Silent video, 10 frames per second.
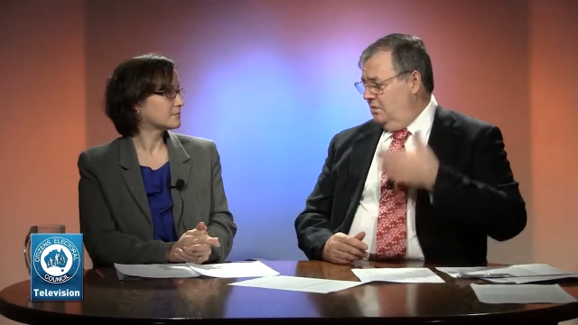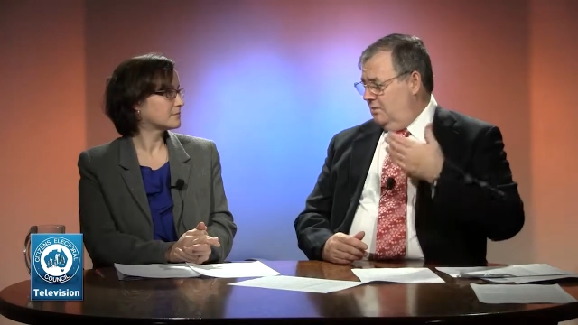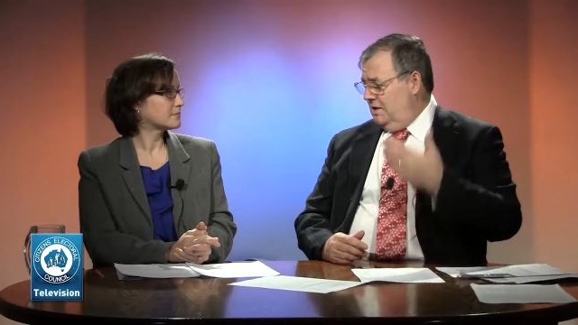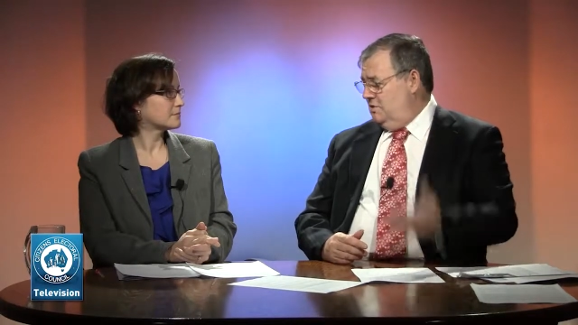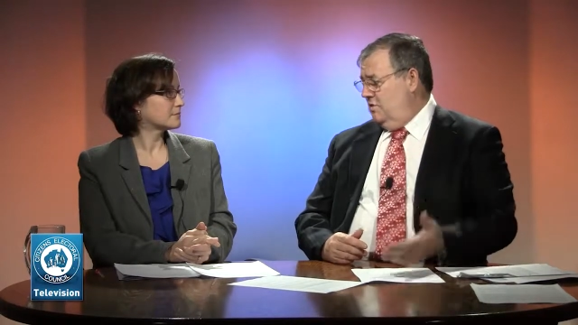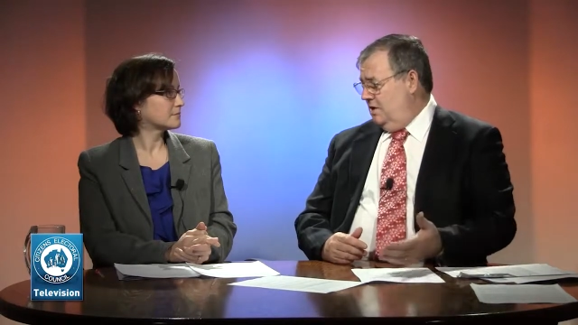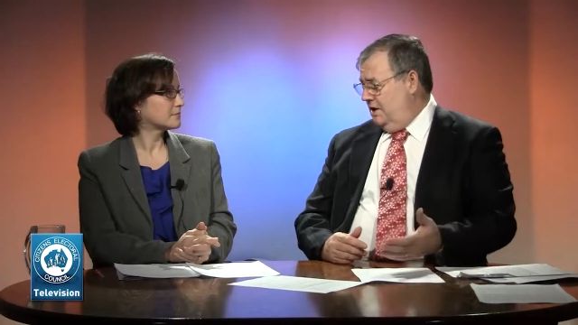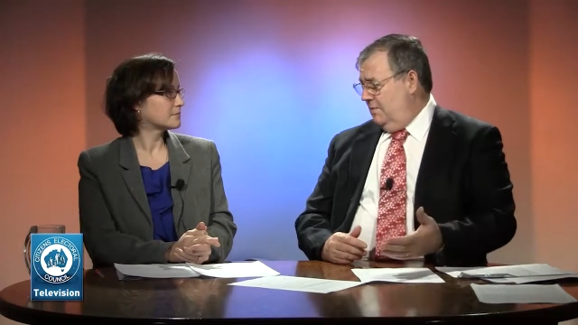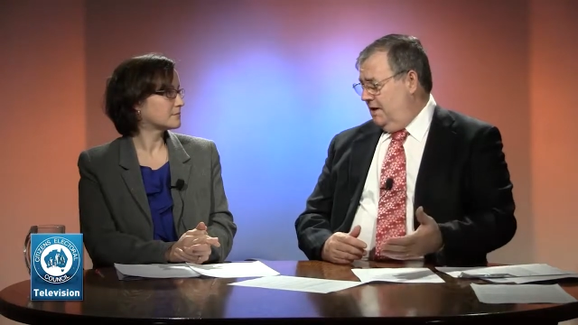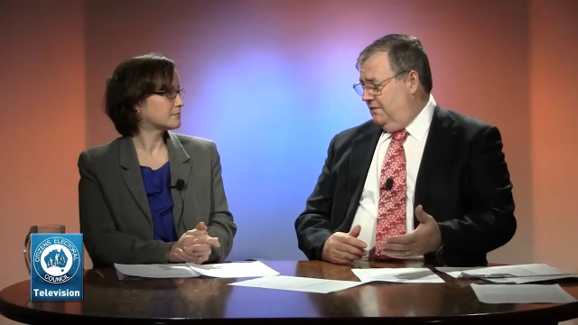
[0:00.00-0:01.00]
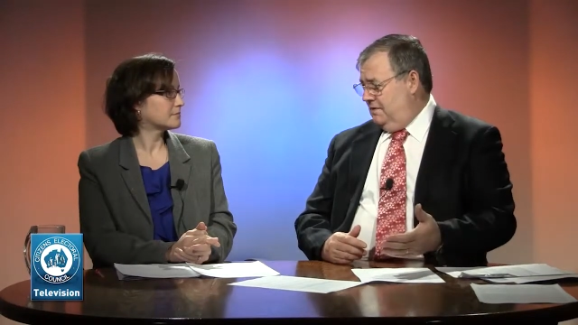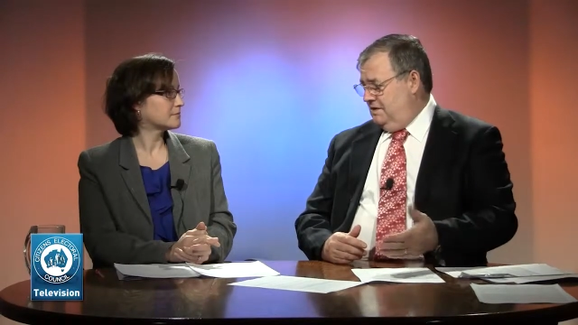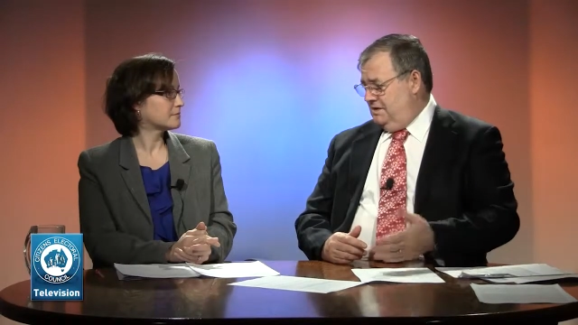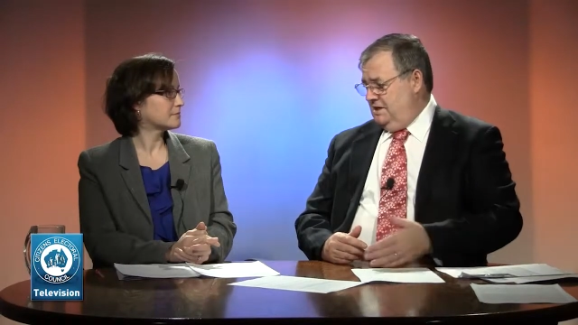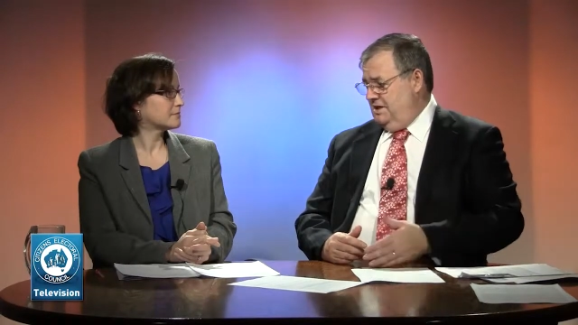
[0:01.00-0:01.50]
Speaker 1: We've been talking about
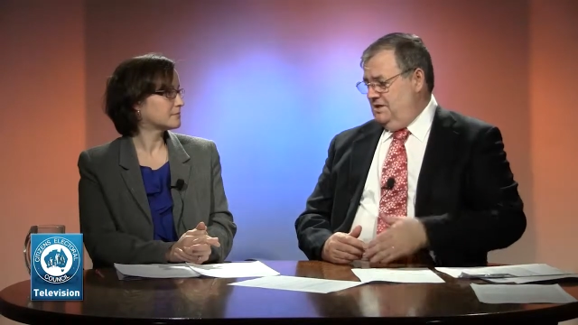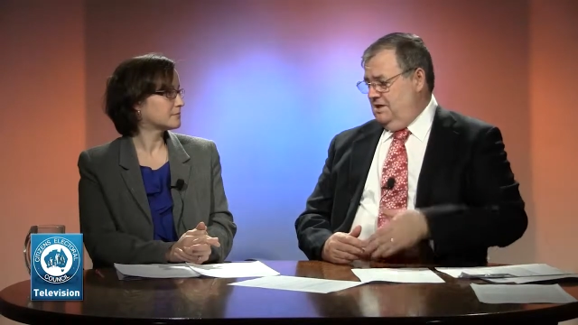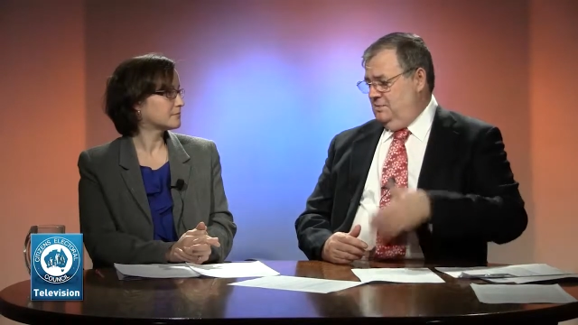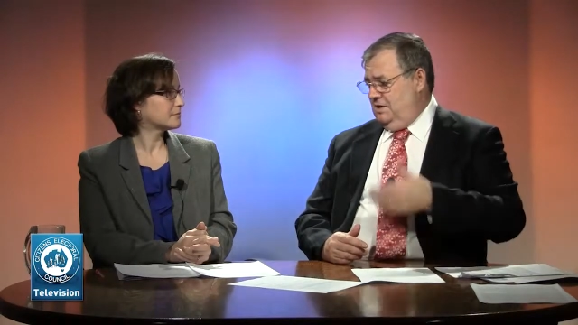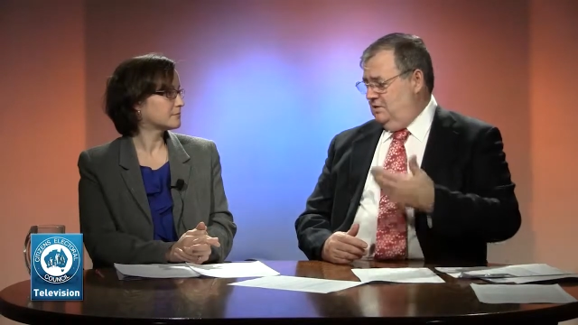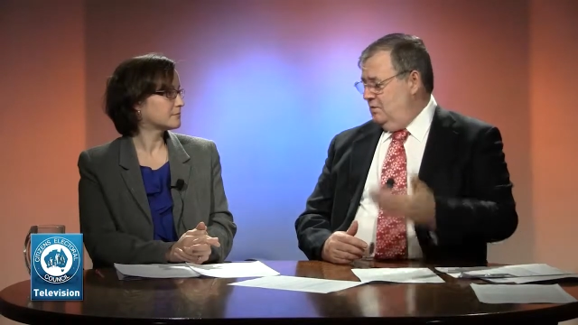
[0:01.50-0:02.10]
this, the CEC's been